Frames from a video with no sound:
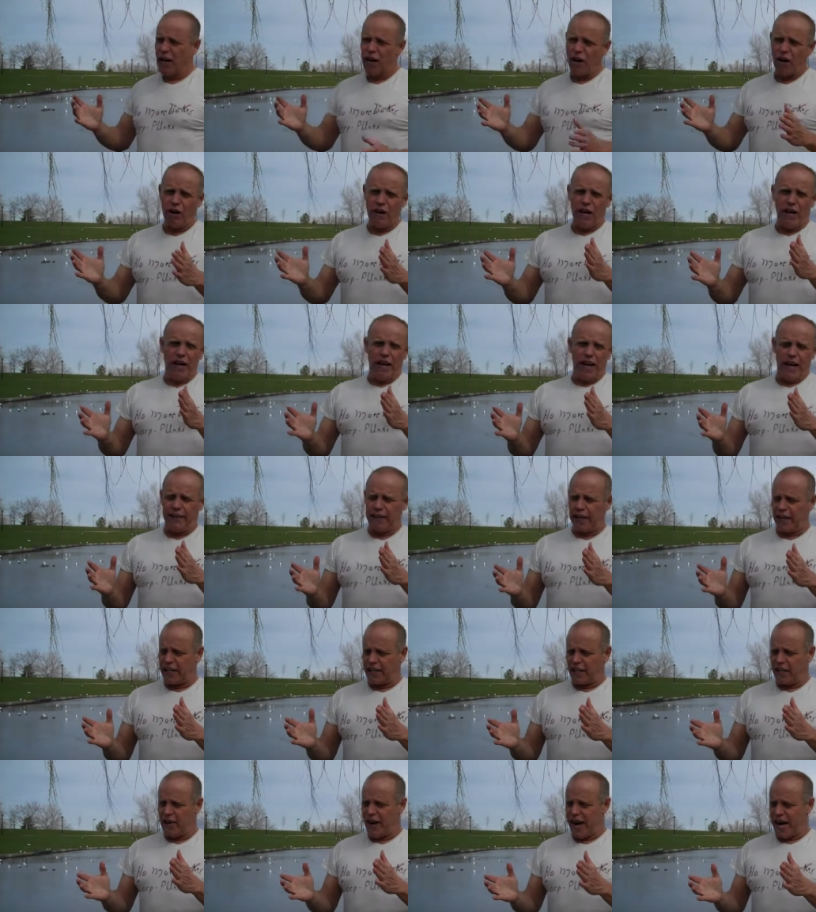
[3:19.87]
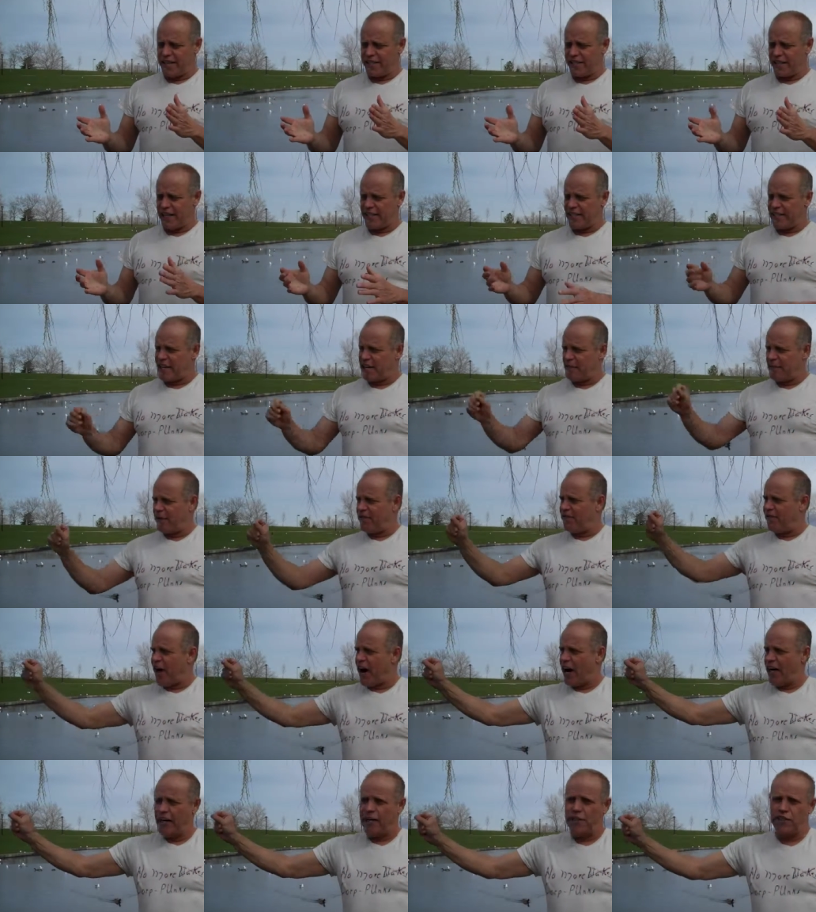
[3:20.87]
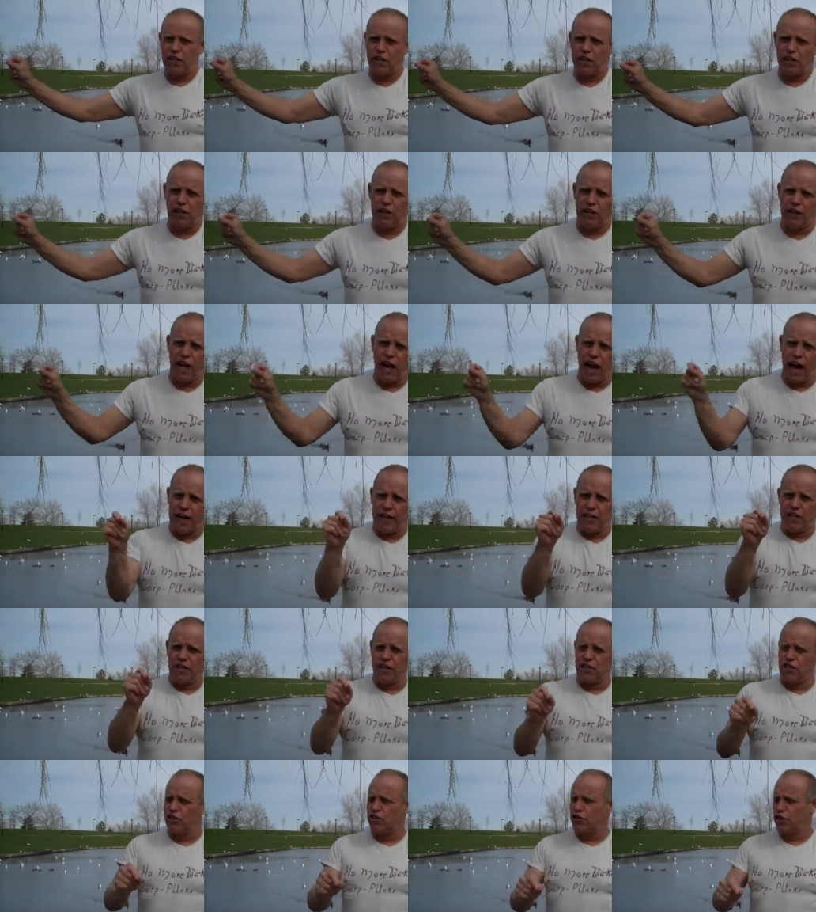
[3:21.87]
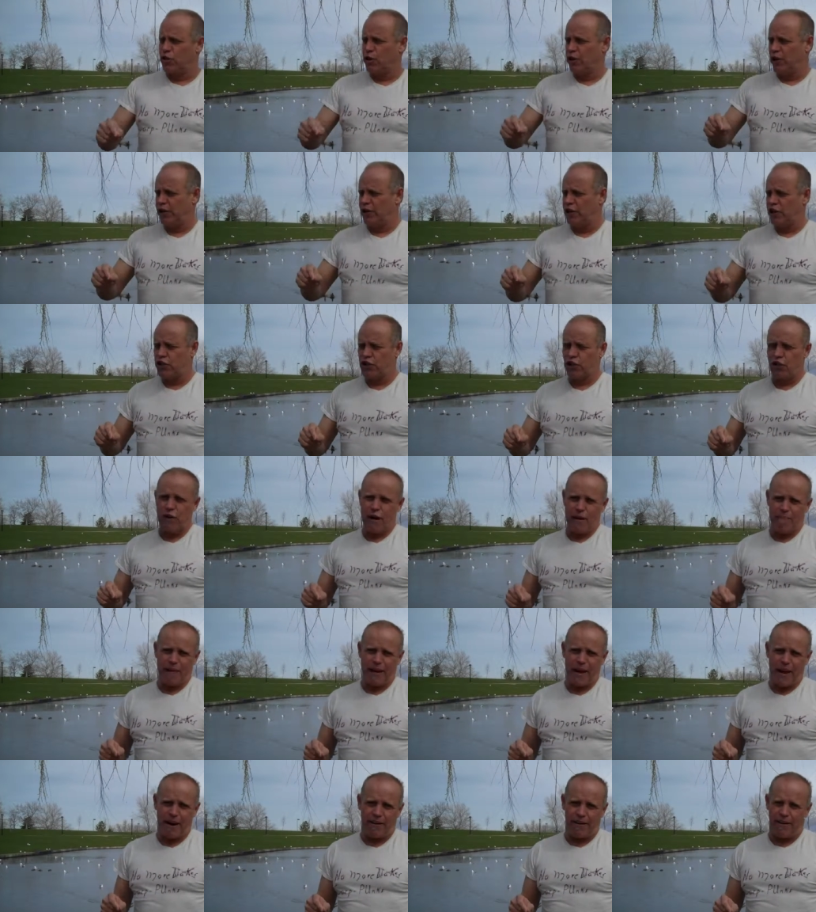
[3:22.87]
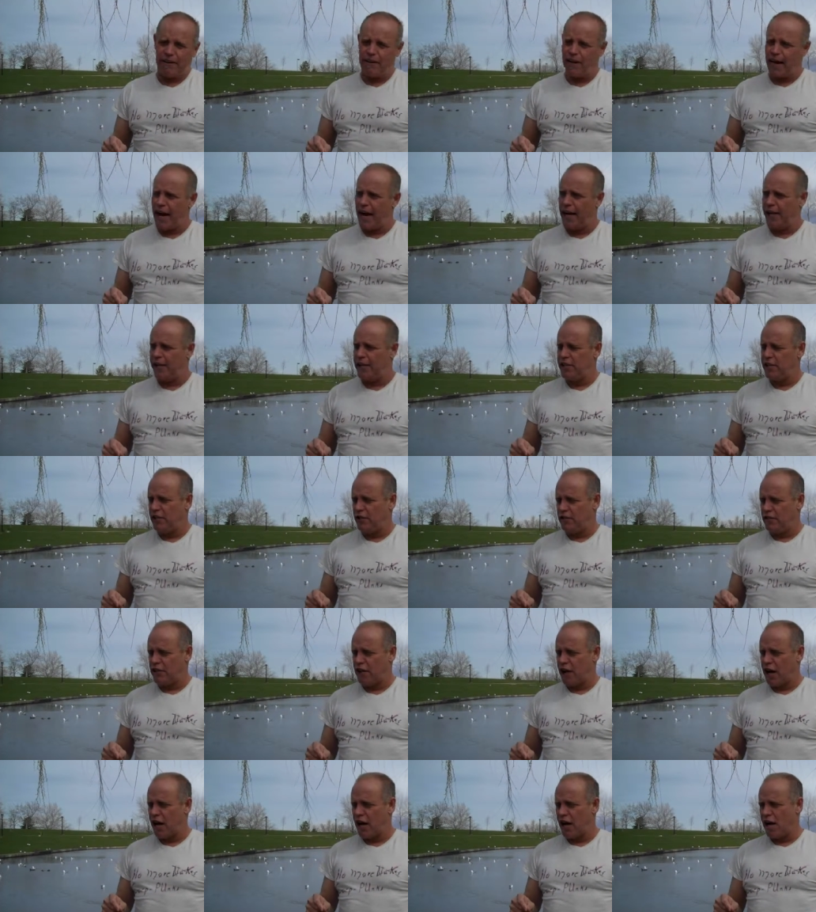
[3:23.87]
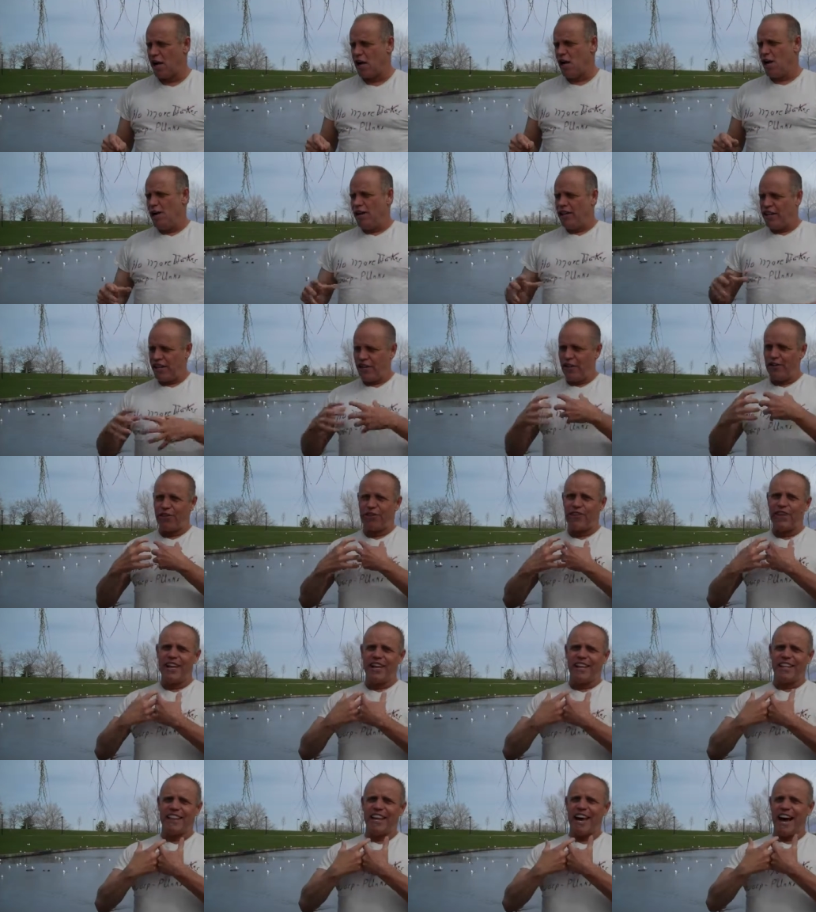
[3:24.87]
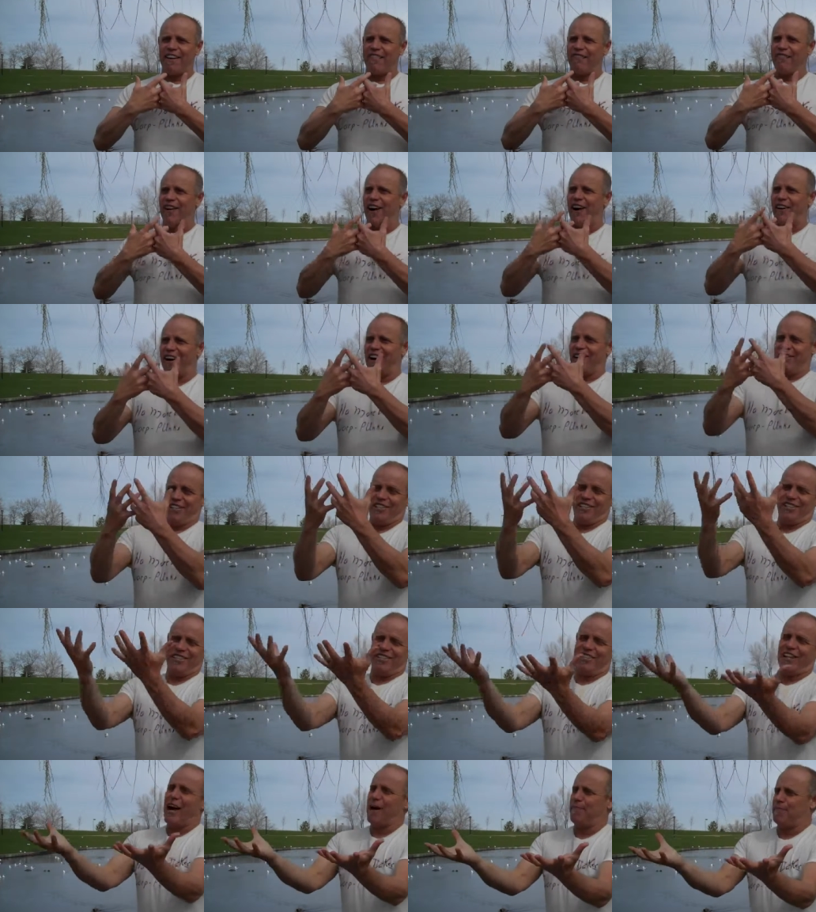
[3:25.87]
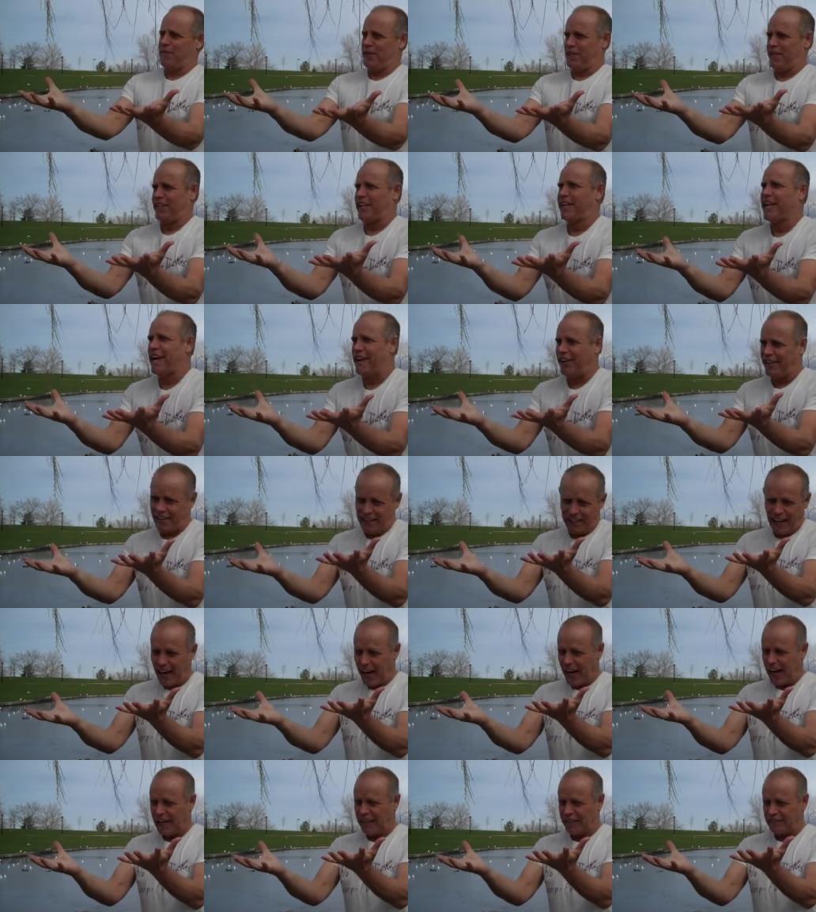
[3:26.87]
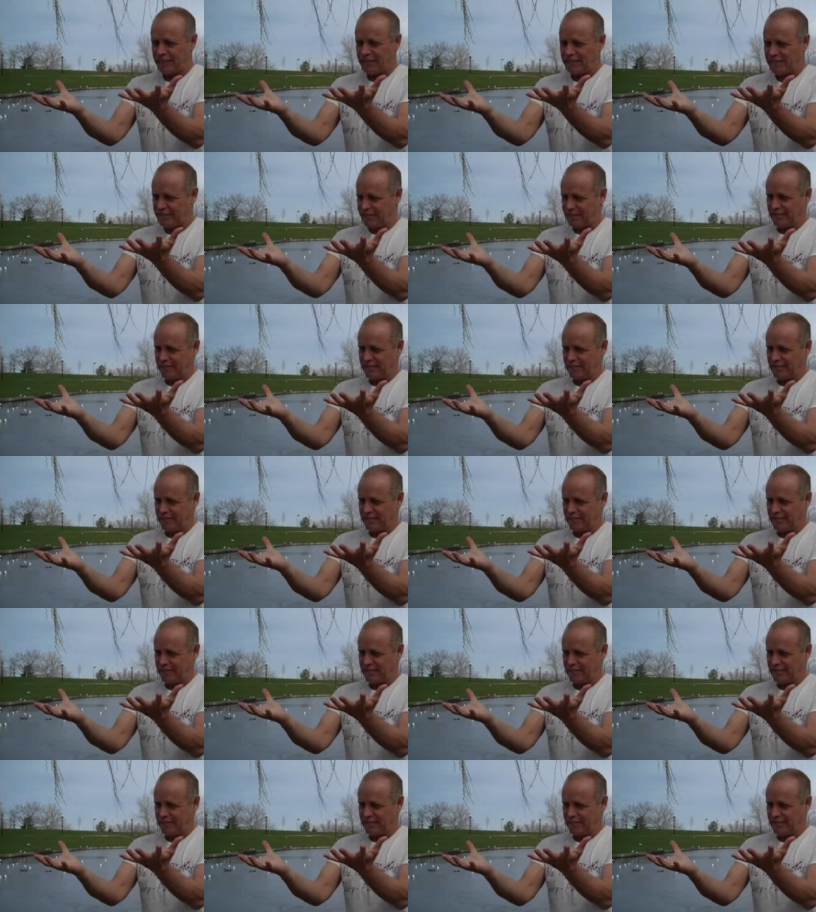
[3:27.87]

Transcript: You know, and the United States government finally took a line and just drew it at the Juab County line in Utah. You think that fog just stopped at the county line